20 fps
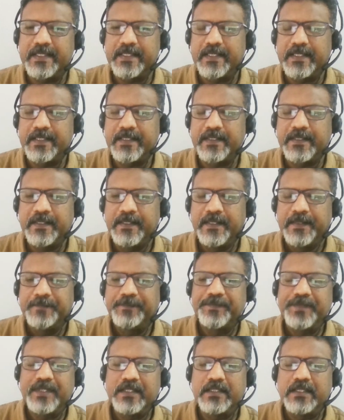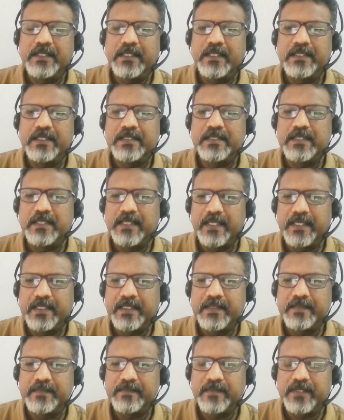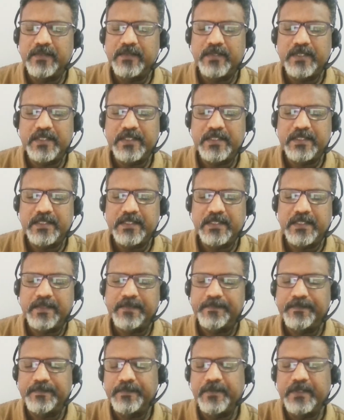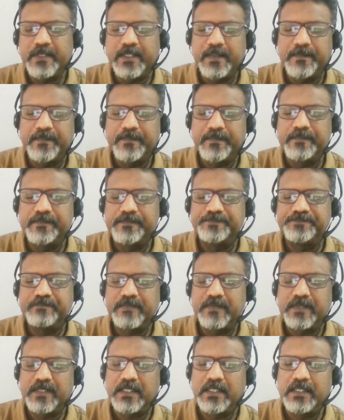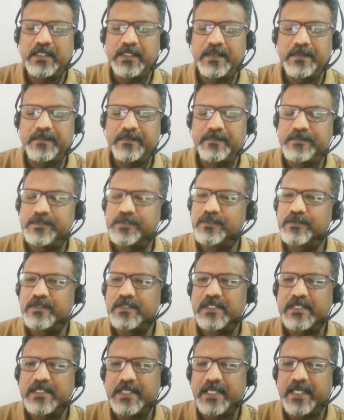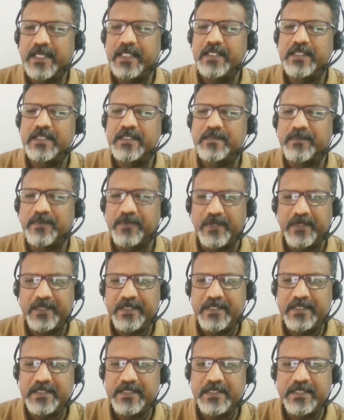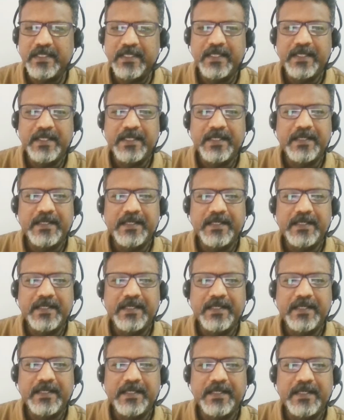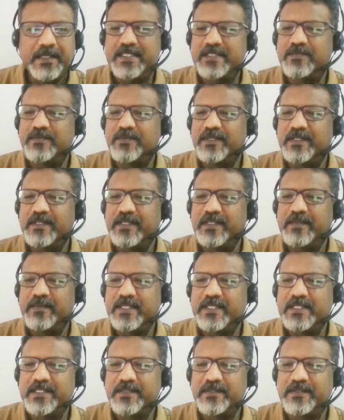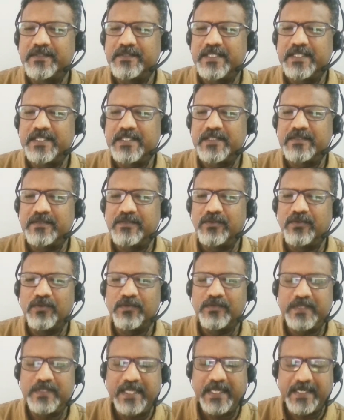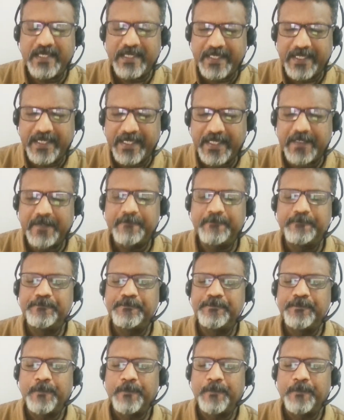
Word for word: that in the last slide that was uh, put up. Um, those eight points. Um, just want to request you to just go over that again